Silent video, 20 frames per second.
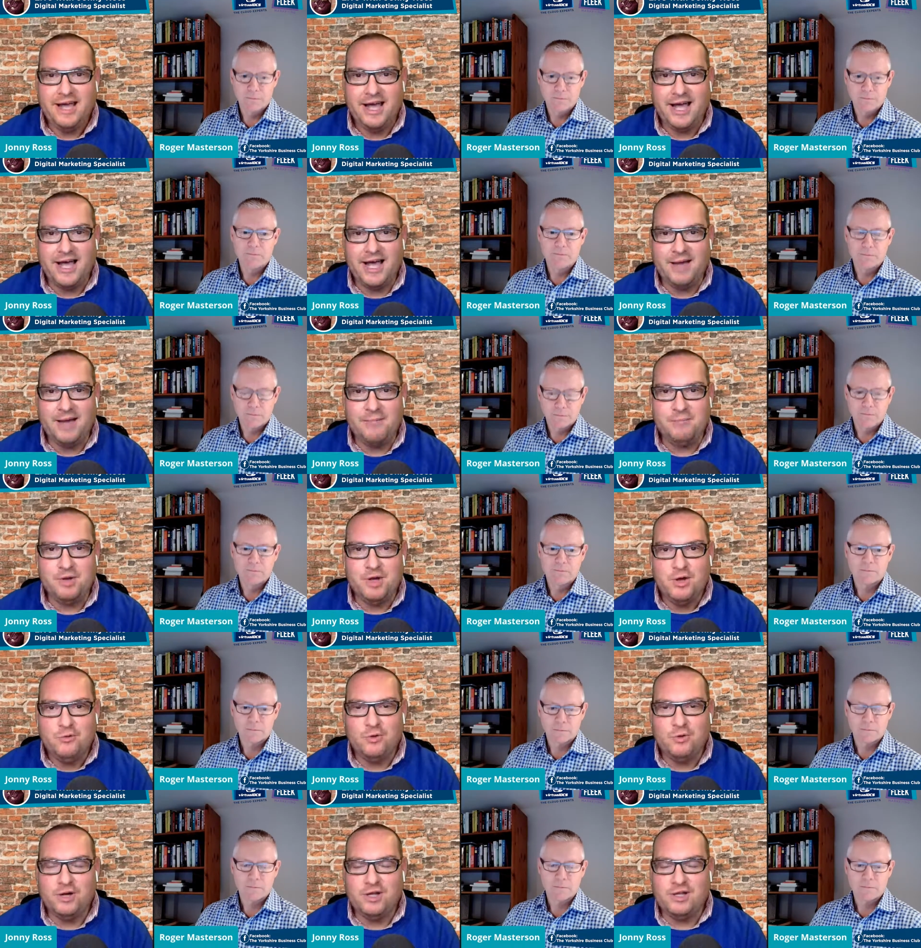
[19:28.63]
Speaker 1: Um,
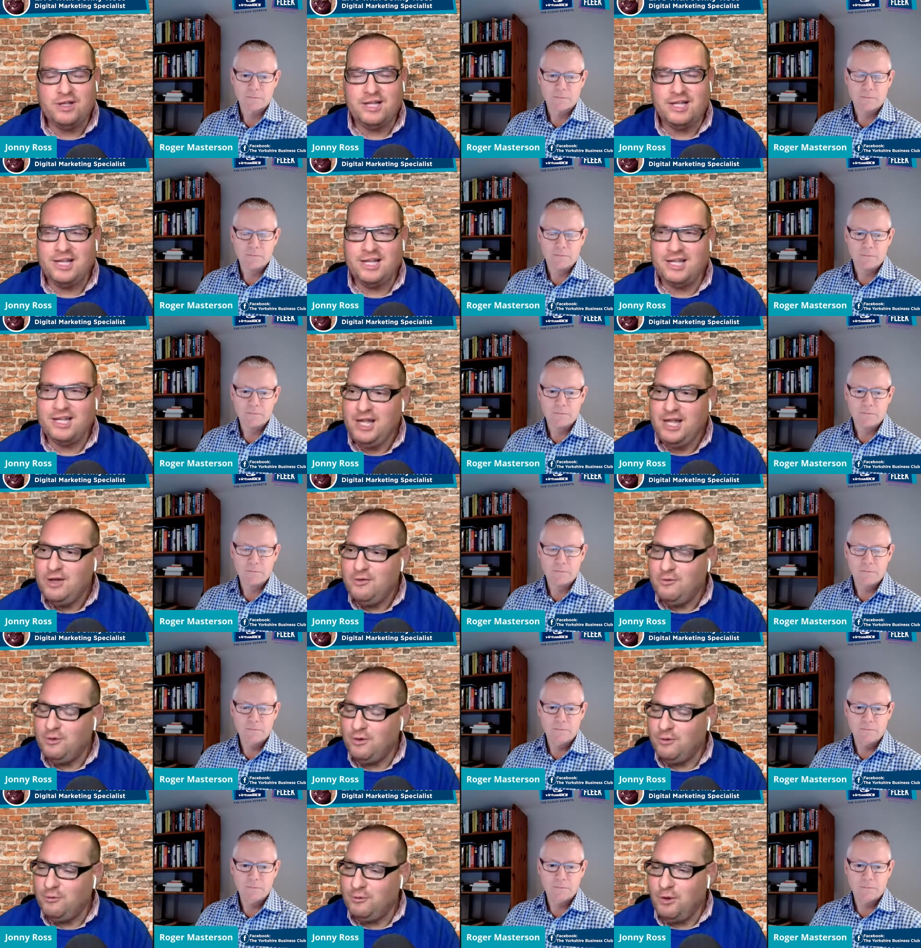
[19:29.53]
what, uh,
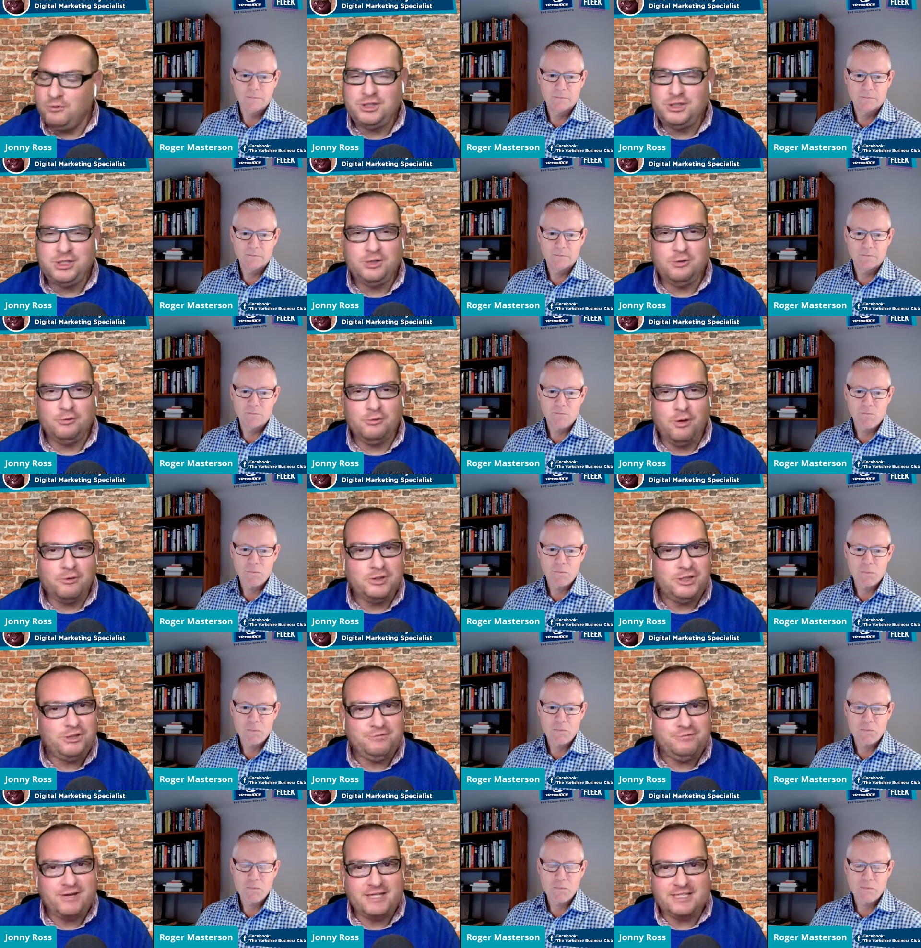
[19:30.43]
what, was your what was
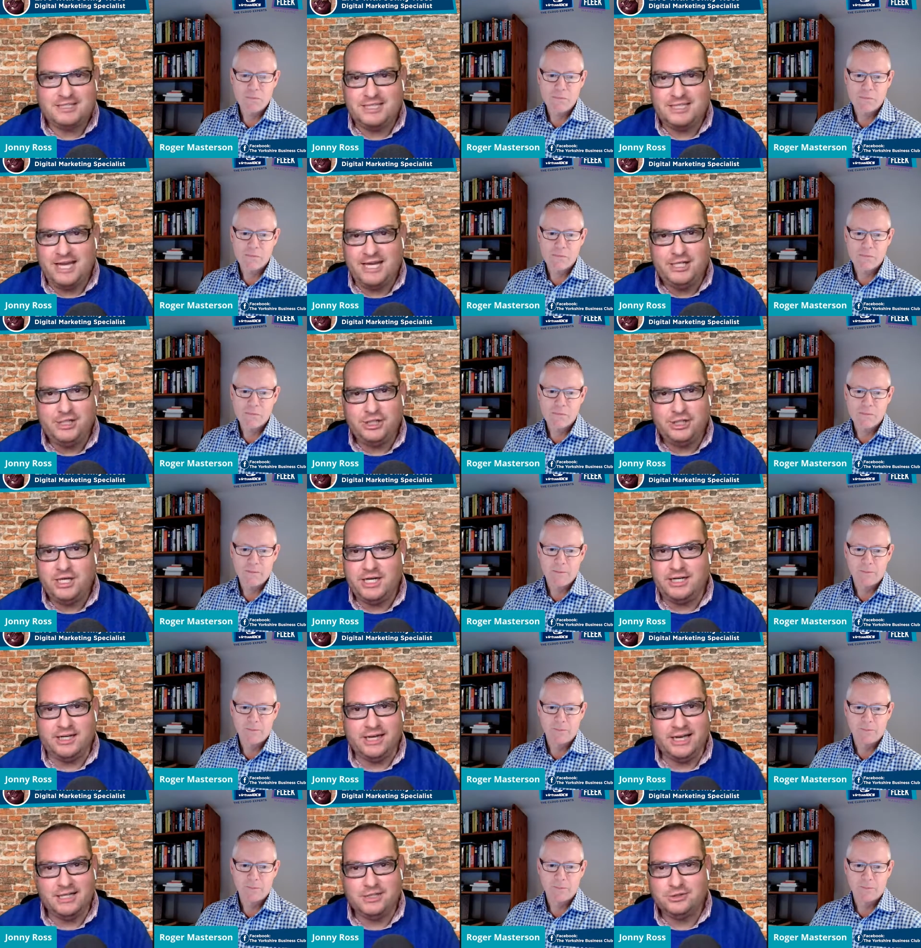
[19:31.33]
your fascination in
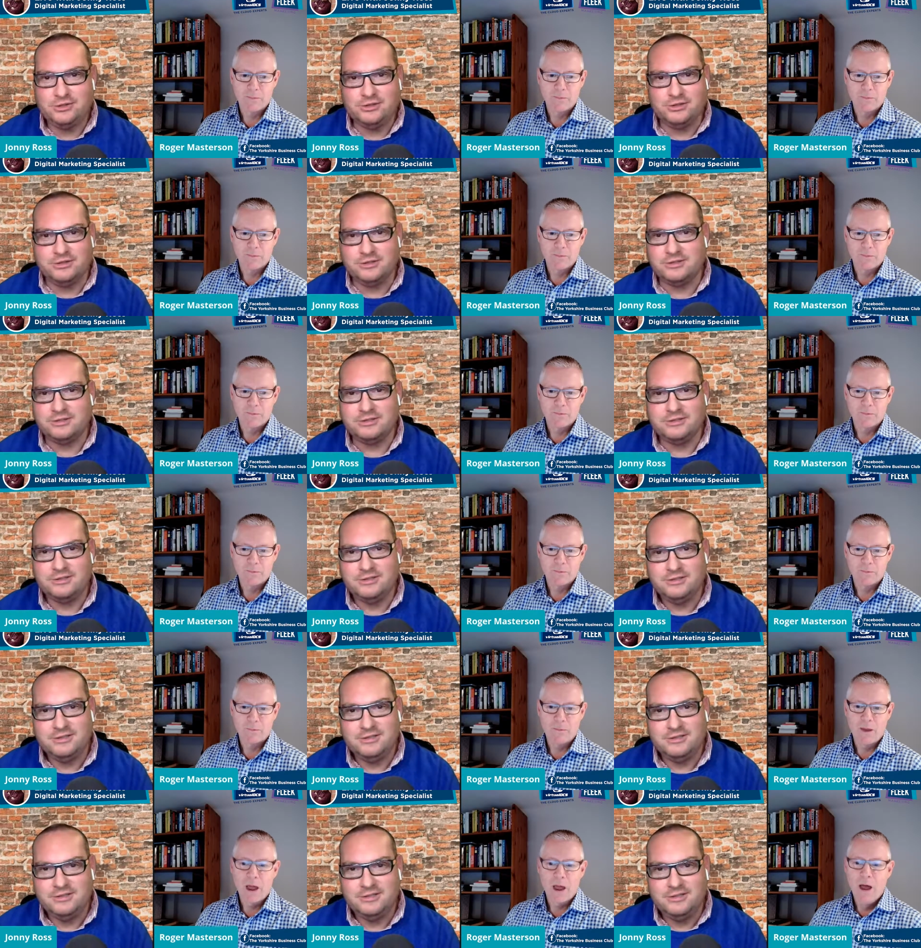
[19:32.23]
castles?
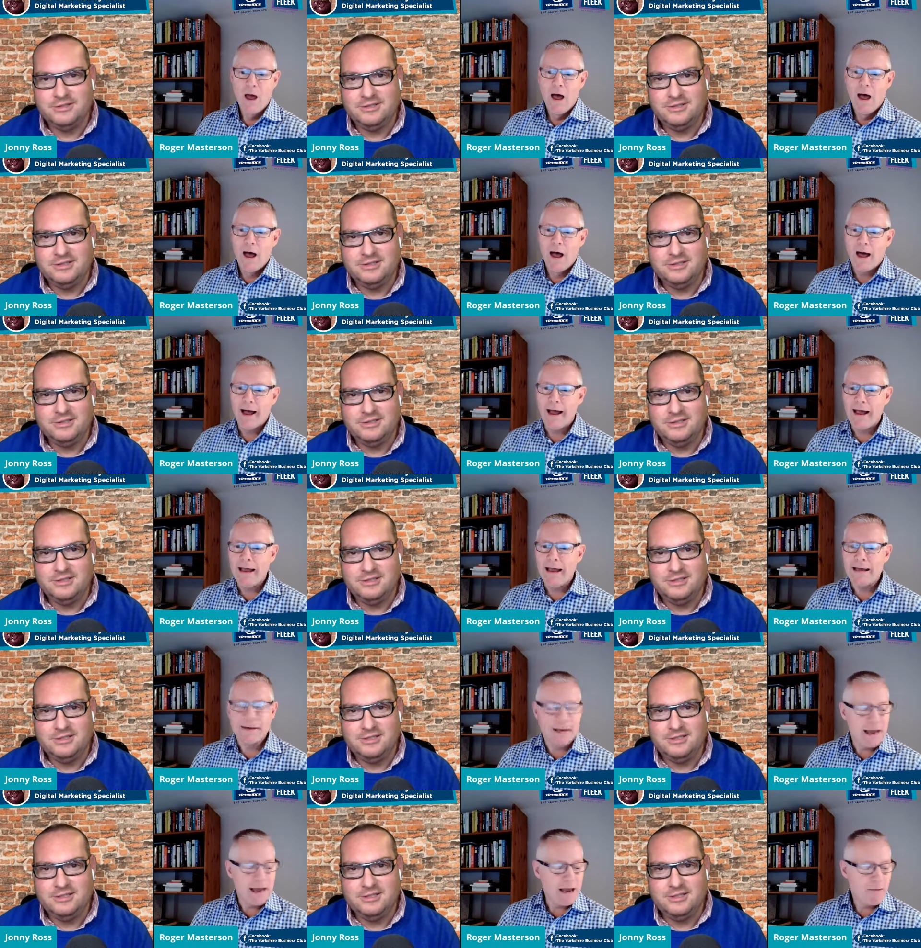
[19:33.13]
Speaker 2: Uh,
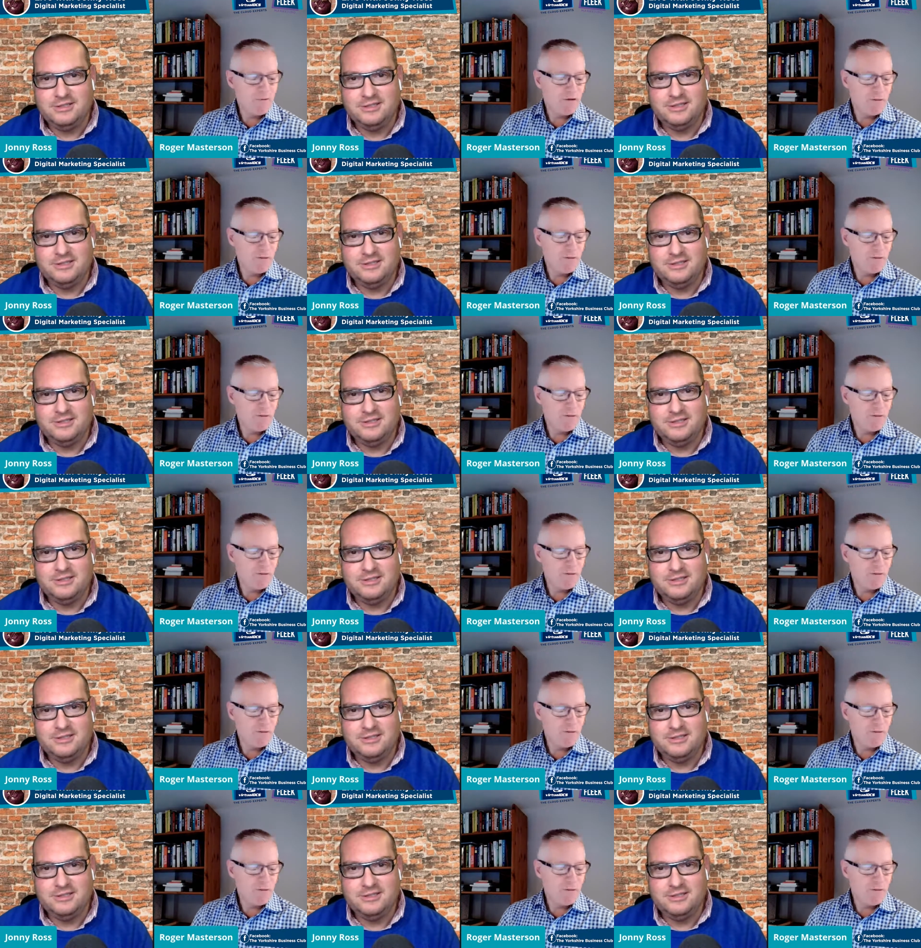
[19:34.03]
it came